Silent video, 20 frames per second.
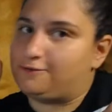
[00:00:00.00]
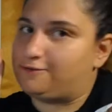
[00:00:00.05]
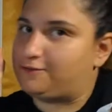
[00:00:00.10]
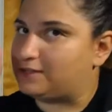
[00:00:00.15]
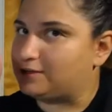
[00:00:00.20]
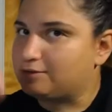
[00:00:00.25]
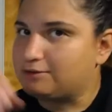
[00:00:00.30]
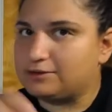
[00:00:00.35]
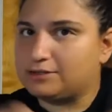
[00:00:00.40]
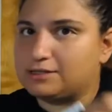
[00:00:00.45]

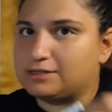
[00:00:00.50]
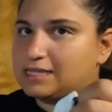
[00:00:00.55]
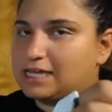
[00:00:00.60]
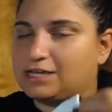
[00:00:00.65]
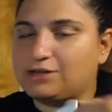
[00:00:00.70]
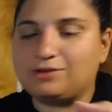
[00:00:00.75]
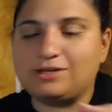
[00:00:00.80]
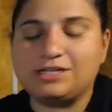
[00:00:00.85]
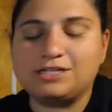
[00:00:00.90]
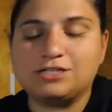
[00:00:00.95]
feel
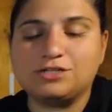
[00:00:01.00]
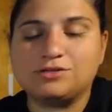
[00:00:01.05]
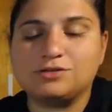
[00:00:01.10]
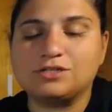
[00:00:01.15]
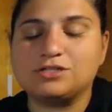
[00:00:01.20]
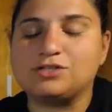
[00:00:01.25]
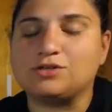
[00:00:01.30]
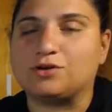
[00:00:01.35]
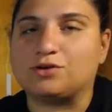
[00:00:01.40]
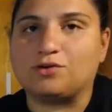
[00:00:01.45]
that you need to do
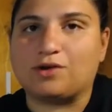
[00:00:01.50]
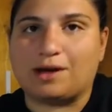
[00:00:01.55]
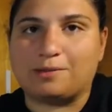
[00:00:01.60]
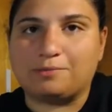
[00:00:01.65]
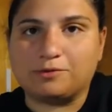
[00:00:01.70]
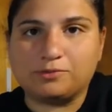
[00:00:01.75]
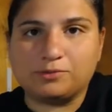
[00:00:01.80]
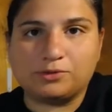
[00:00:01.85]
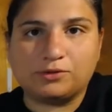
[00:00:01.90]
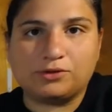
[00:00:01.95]
this, you can grab
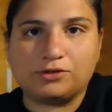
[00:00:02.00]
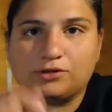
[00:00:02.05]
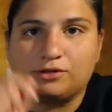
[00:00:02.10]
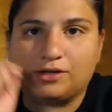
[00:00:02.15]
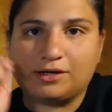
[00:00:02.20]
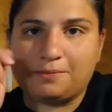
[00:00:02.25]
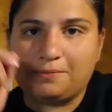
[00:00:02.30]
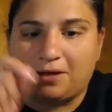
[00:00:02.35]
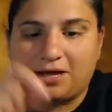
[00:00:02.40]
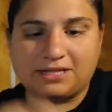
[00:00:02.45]
a ruler
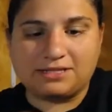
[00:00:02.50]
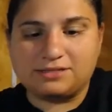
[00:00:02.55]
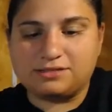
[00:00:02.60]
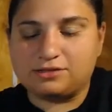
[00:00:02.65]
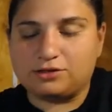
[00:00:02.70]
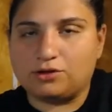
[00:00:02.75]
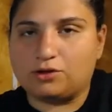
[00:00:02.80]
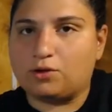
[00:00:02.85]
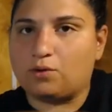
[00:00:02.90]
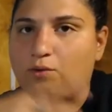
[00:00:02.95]
and a
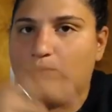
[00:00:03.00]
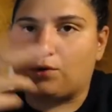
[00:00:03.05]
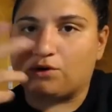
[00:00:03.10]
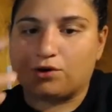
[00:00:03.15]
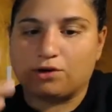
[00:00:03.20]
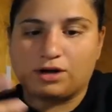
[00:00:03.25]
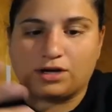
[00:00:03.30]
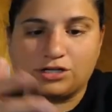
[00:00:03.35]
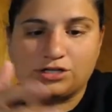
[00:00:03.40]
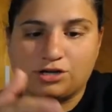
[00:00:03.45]
pencil
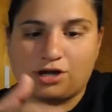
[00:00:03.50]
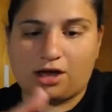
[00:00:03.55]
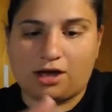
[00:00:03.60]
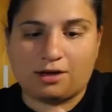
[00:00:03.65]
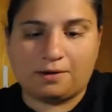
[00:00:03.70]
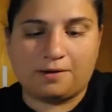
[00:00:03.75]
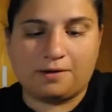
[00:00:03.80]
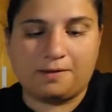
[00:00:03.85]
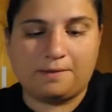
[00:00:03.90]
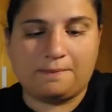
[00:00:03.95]
or a
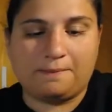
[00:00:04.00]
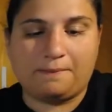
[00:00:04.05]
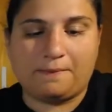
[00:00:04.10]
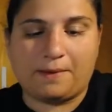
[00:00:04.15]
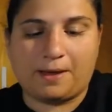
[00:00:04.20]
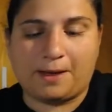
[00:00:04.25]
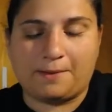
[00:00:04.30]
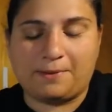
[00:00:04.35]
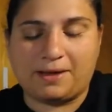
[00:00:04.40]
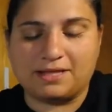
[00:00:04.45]
chalk
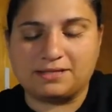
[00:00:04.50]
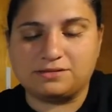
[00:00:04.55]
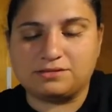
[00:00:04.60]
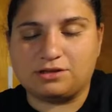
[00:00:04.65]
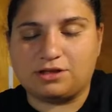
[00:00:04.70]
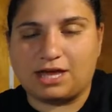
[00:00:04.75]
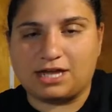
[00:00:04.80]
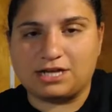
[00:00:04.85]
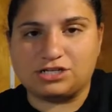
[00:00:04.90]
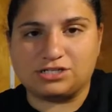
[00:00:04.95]
a
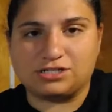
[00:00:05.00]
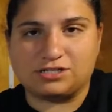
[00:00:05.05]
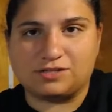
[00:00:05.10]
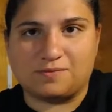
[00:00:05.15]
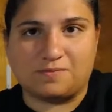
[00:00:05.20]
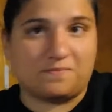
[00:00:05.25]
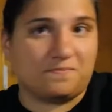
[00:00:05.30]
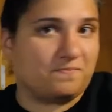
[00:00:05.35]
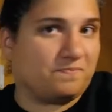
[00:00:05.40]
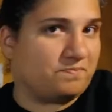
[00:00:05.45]
pencil and just
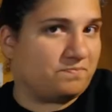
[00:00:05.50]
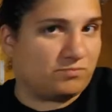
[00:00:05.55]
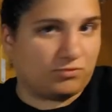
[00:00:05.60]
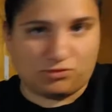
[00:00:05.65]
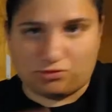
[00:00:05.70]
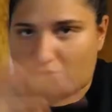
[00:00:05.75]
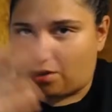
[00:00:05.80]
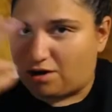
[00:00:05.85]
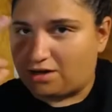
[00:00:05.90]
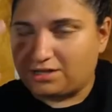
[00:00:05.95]

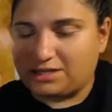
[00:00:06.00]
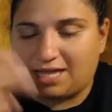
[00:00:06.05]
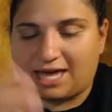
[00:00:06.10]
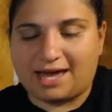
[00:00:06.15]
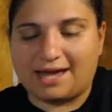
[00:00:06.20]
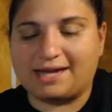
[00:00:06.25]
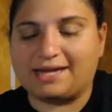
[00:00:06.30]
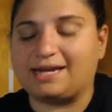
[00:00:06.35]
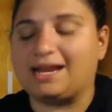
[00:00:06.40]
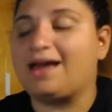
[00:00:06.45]
draw a
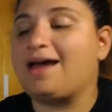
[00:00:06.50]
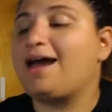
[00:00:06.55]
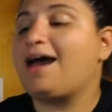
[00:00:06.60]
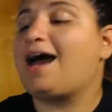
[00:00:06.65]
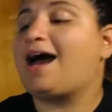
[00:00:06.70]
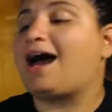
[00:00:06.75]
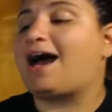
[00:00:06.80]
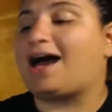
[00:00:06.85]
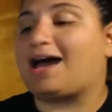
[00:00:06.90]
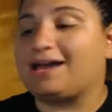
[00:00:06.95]
line.
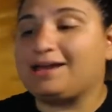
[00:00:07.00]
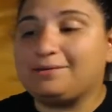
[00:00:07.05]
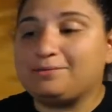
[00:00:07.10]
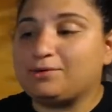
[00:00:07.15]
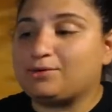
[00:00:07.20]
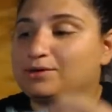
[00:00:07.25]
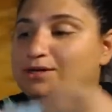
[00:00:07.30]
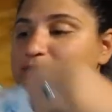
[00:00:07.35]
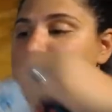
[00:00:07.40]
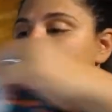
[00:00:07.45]
I am
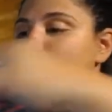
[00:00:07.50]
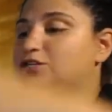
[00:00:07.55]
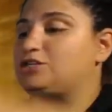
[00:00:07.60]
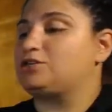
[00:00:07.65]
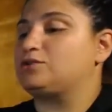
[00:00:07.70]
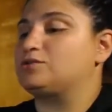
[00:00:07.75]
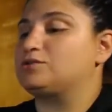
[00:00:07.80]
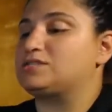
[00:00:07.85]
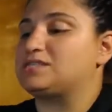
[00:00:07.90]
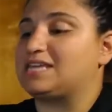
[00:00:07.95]
going to
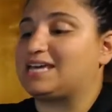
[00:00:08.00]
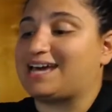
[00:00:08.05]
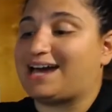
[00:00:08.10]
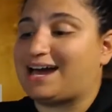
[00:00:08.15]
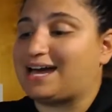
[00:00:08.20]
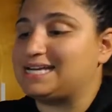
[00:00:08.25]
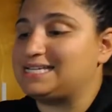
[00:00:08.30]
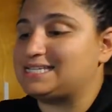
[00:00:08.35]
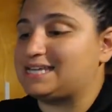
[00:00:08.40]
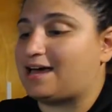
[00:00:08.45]
use the
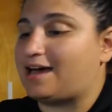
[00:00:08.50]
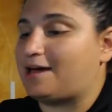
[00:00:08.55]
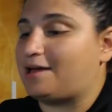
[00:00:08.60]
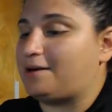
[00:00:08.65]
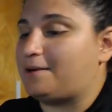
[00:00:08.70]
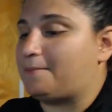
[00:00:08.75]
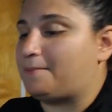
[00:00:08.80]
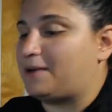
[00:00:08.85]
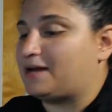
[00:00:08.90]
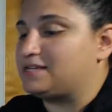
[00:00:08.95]
guides
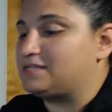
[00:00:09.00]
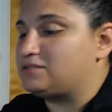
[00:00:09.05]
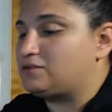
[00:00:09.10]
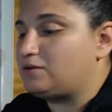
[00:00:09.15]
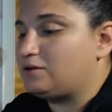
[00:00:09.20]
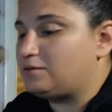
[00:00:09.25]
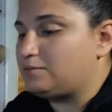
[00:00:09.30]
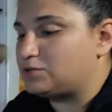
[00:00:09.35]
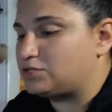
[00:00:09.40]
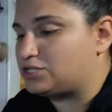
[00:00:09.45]
on my
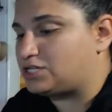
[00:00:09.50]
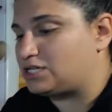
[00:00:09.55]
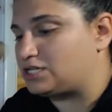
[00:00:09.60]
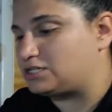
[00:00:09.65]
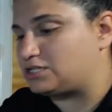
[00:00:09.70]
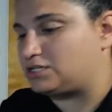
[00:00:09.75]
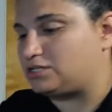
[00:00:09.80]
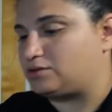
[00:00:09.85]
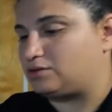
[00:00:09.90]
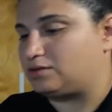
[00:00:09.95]
sewing machine
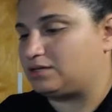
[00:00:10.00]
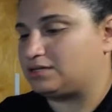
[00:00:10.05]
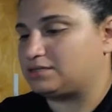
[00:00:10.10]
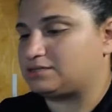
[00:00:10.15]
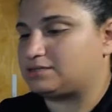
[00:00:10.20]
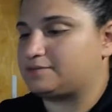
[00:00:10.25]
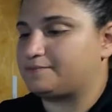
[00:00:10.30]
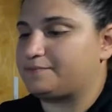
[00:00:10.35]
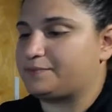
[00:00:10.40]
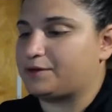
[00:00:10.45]
to do
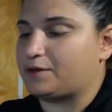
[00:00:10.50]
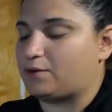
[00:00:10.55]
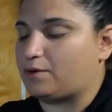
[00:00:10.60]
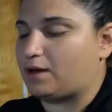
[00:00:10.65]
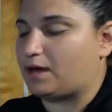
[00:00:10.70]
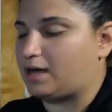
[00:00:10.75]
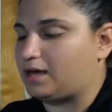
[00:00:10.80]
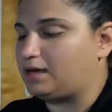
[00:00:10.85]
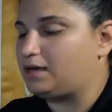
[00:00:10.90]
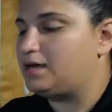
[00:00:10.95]
this,
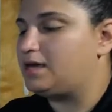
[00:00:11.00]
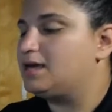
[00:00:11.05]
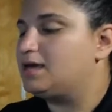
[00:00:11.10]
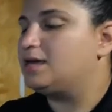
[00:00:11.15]
okay?